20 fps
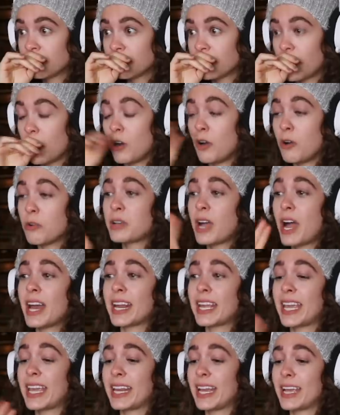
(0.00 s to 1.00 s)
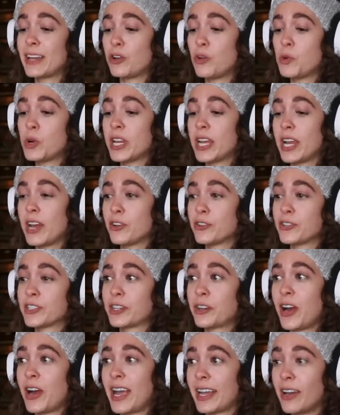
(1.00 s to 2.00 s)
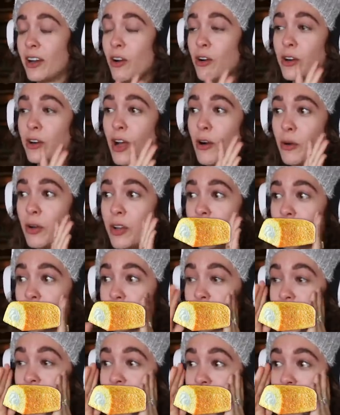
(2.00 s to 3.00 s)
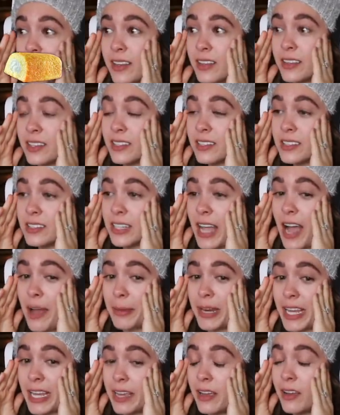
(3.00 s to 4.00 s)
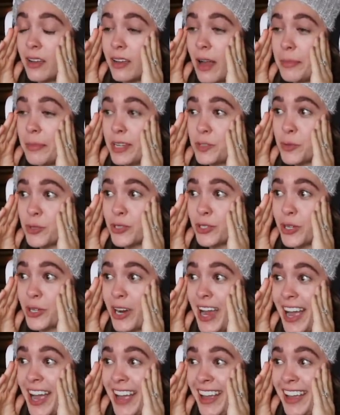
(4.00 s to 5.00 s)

Oh god, I can't handle Woody Harrelson crying! Oh no! This is a comedy! I'm not supposed to cry!